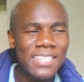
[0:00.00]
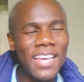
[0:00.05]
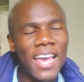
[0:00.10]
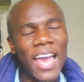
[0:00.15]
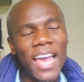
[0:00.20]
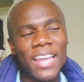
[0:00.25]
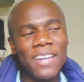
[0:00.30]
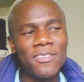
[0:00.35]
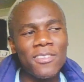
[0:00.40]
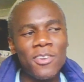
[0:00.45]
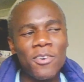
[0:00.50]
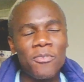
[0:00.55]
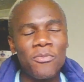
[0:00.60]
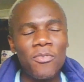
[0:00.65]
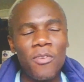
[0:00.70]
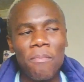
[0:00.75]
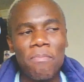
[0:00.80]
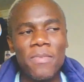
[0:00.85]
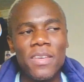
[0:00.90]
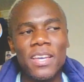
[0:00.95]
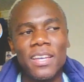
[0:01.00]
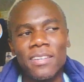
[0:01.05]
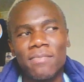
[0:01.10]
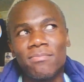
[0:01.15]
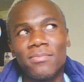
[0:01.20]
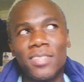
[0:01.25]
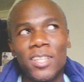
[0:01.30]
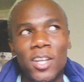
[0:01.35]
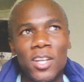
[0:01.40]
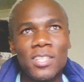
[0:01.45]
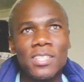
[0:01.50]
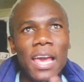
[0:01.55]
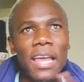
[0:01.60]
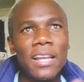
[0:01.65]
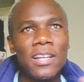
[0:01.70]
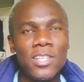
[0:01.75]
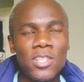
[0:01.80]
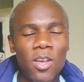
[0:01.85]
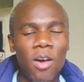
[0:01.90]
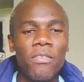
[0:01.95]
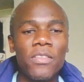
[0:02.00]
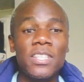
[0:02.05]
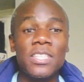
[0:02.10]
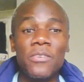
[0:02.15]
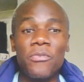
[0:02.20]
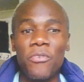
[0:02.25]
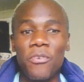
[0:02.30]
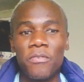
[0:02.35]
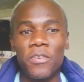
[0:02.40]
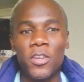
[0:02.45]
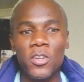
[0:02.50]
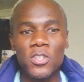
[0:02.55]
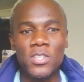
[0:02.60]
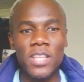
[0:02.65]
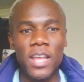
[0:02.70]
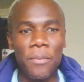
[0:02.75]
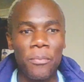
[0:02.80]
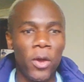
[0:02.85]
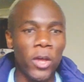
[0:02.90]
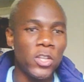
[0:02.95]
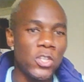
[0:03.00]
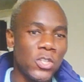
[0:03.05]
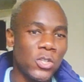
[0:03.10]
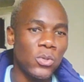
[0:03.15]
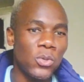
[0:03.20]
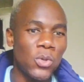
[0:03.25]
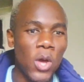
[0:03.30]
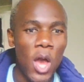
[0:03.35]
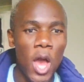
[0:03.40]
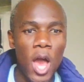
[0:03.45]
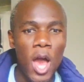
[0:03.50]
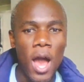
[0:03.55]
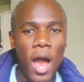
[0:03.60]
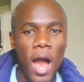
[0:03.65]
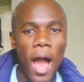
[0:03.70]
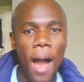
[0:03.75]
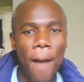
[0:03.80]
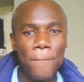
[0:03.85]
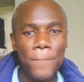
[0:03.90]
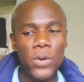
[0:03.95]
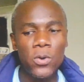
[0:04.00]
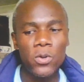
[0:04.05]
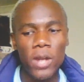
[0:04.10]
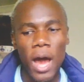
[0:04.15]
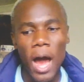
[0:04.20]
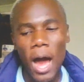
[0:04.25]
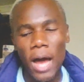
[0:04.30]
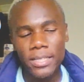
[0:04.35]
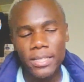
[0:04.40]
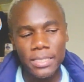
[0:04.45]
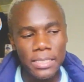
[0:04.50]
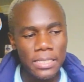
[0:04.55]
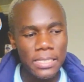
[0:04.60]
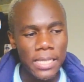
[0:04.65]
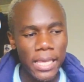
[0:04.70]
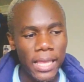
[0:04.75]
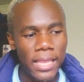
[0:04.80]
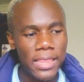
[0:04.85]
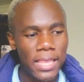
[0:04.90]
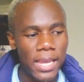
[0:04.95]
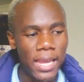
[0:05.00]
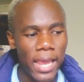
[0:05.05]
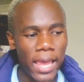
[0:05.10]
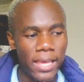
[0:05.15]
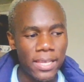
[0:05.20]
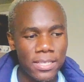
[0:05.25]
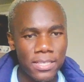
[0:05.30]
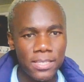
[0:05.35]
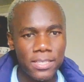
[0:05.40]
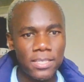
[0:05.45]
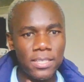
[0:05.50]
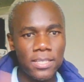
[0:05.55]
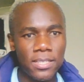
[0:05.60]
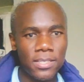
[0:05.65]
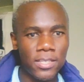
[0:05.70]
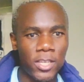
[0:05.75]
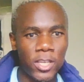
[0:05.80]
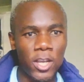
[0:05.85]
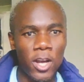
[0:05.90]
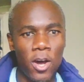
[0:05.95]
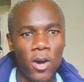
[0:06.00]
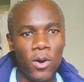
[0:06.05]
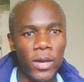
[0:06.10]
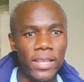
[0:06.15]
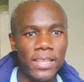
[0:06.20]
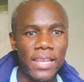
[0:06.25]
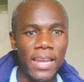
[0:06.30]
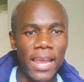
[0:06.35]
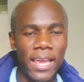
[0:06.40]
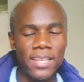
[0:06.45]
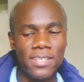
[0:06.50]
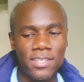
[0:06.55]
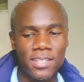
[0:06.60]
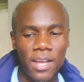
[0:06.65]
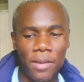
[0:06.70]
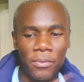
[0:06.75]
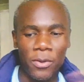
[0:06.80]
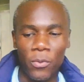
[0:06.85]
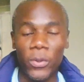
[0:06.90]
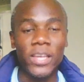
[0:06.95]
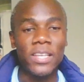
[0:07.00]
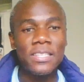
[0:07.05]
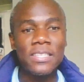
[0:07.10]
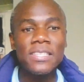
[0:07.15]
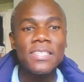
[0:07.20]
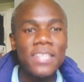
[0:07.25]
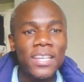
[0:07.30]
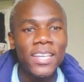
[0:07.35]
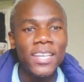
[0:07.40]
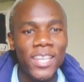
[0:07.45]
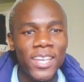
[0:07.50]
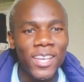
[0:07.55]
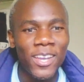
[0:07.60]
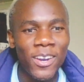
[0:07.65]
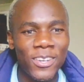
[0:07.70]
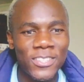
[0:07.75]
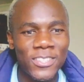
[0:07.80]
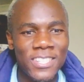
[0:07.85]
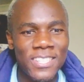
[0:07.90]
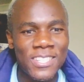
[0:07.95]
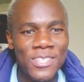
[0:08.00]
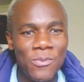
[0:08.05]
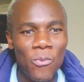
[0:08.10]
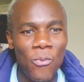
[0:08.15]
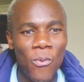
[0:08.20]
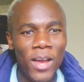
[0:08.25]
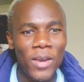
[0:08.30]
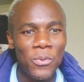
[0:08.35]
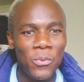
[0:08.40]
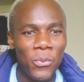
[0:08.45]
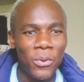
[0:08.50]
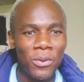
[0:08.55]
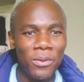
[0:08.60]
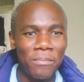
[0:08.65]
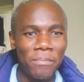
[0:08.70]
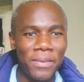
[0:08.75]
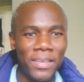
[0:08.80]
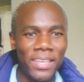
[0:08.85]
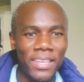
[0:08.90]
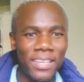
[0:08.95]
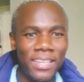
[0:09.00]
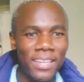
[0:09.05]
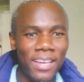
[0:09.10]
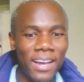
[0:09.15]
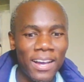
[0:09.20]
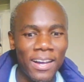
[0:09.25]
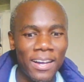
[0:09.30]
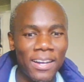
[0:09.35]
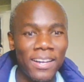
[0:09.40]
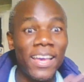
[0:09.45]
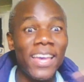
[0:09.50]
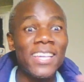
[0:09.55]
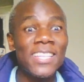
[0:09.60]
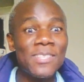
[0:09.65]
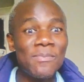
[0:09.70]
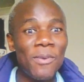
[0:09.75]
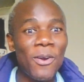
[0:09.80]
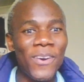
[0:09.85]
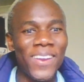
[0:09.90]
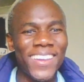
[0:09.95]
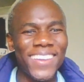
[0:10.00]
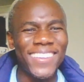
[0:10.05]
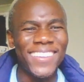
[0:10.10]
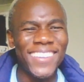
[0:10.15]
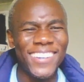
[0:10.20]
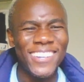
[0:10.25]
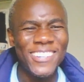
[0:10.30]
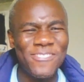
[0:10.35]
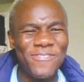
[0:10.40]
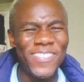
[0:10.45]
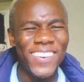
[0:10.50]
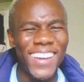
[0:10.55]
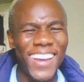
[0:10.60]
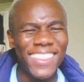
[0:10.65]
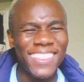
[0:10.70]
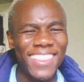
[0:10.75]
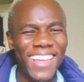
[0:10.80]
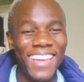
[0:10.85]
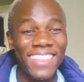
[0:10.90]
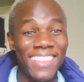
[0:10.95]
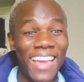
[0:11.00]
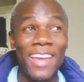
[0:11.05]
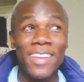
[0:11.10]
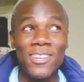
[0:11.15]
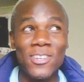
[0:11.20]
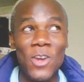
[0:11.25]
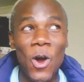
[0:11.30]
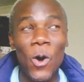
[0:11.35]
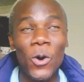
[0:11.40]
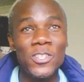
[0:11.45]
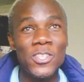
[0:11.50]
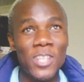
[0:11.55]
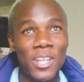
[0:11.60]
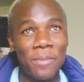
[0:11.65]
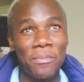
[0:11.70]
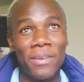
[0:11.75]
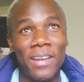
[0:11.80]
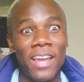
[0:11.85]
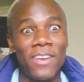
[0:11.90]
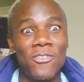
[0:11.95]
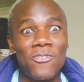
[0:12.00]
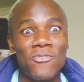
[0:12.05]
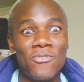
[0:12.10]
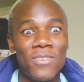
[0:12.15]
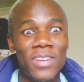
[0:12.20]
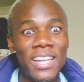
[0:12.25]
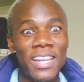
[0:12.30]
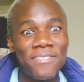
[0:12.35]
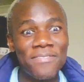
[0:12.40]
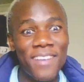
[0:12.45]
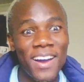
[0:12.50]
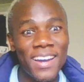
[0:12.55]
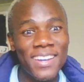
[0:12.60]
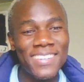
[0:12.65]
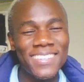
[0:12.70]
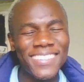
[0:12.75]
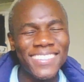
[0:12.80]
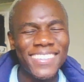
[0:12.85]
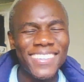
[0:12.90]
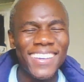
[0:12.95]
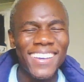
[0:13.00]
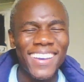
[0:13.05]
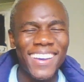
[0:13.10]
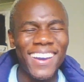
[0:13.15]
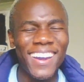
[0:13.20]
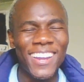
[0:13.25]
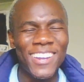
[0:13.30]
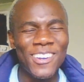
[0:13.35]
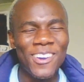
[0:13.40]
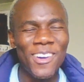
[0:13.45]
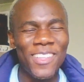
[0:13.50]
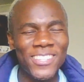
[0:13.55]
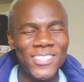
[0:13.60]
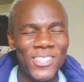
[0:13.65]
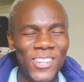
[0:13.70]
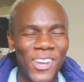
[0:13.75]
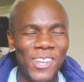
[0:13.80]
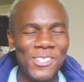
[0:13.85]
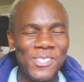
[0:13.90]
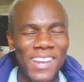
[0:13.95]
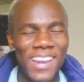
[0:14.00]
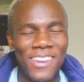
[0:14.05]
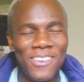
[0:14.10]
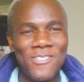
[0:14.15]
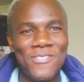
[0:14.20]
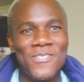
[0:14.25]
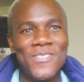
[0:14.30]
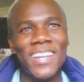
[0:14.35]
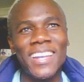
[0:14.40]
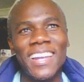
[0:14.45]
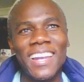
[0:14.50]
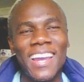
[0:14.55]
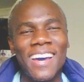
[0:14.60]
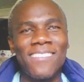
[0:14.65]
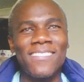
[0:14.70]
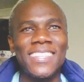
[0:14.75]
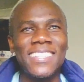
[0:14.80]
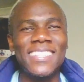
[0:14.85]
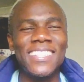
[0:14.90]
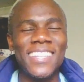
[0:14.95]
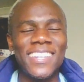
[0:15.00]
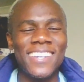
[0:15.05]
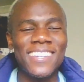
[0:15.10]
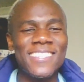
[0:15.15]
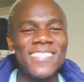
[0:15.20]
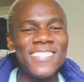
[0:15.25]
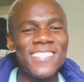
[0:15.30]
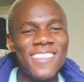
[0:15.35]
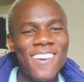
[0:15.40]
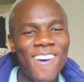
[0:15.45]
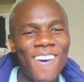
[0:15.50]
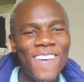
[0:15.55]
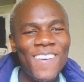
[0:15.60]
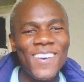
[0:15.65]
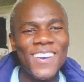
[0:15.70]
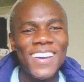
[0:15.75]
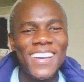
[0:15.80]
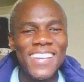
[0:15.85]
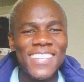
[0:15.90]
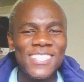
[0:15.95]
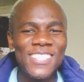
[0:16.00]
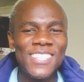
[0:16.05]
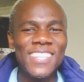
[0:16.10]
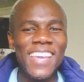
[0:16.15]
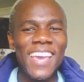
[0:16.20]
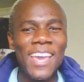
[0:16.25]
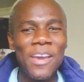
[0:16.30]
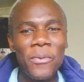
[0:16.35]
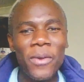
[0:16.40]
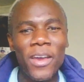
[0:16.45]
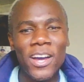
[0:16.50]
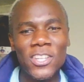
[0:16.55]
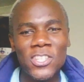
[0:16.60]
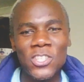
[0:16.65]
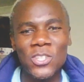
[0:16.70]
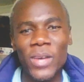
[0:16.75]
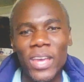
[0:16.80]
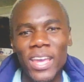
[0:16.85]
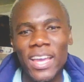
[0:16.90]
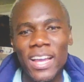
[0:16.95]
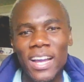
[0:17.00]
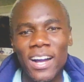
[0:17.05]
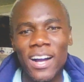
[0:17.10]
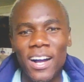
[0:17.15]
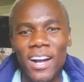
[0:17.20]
and from the titles of the different videos that I'm going to put out in the next coming weeks, just what we'll be exploring, but I know it's gonna be really fun, and I know that you're going to really love it, so today we are doing